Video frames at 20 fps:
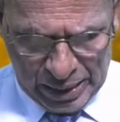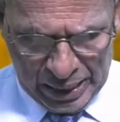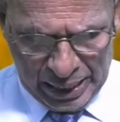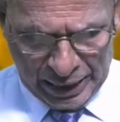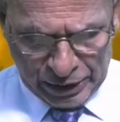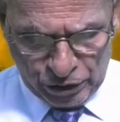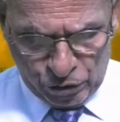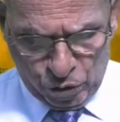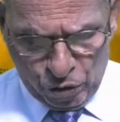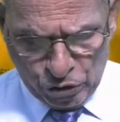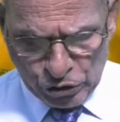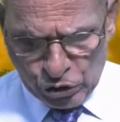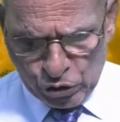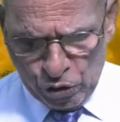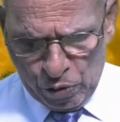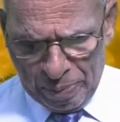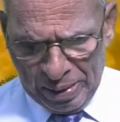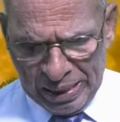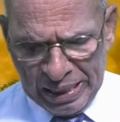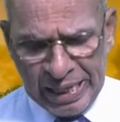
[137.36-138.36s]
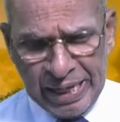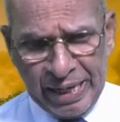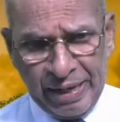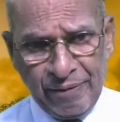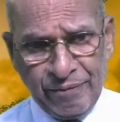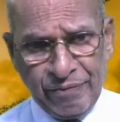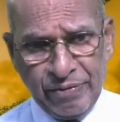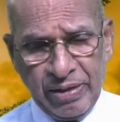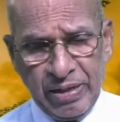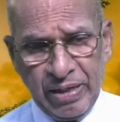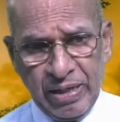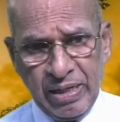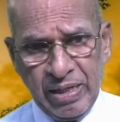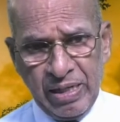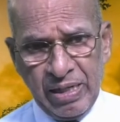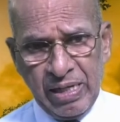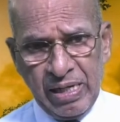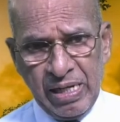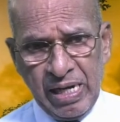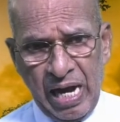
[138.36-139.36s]
And those who believe
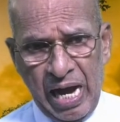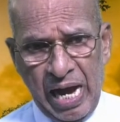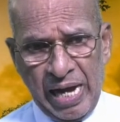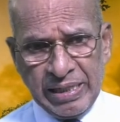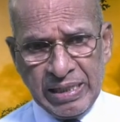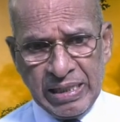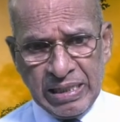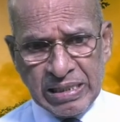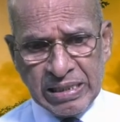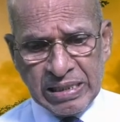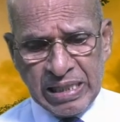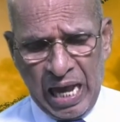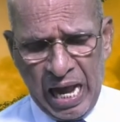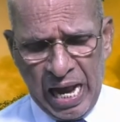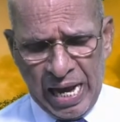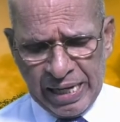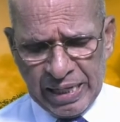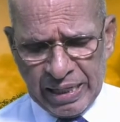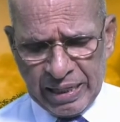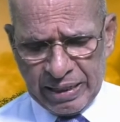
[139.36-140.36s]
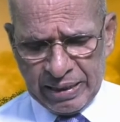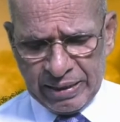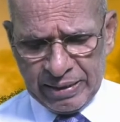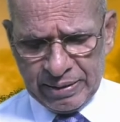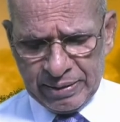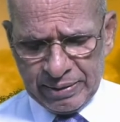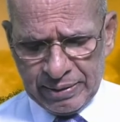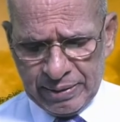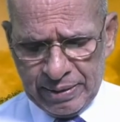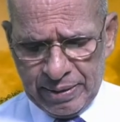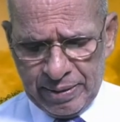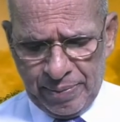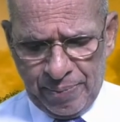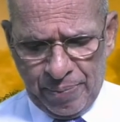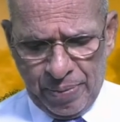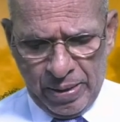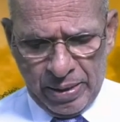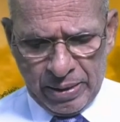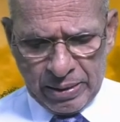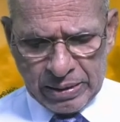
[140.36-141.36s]
and desire
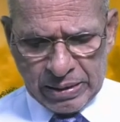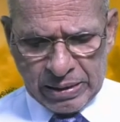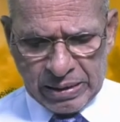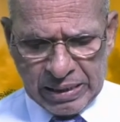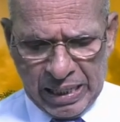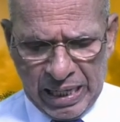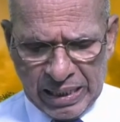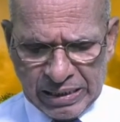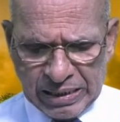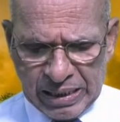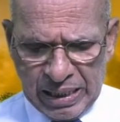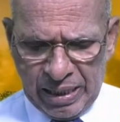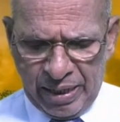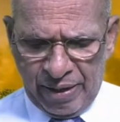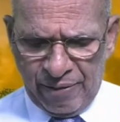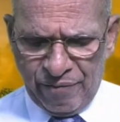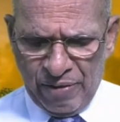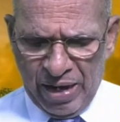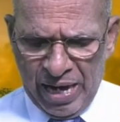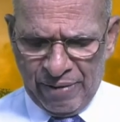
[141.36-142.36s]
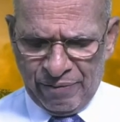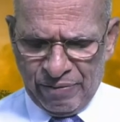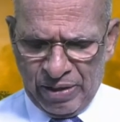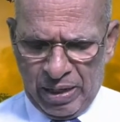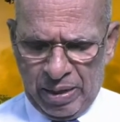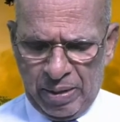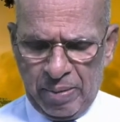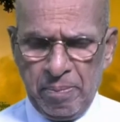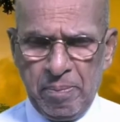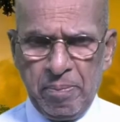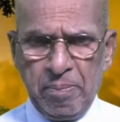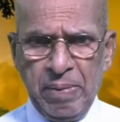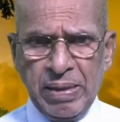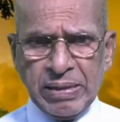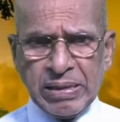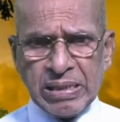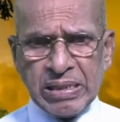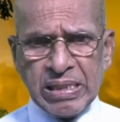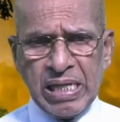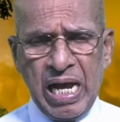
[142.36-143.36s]
such a revival
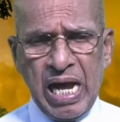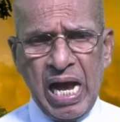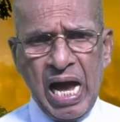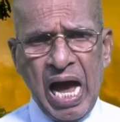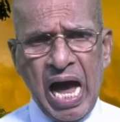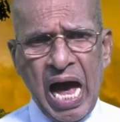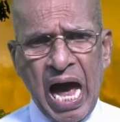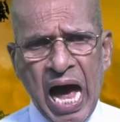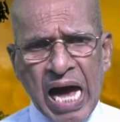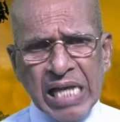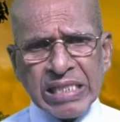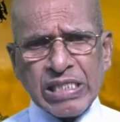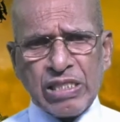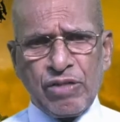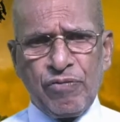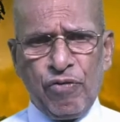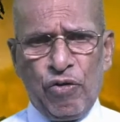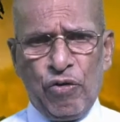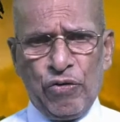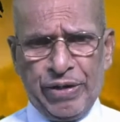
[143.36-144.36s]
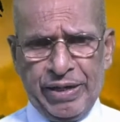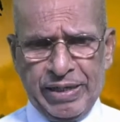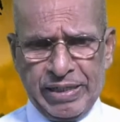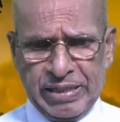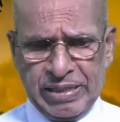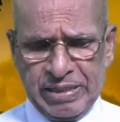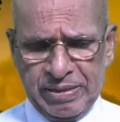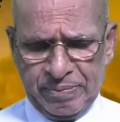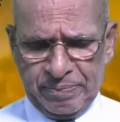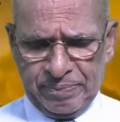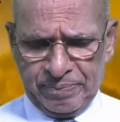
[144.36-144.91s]
must ask for it.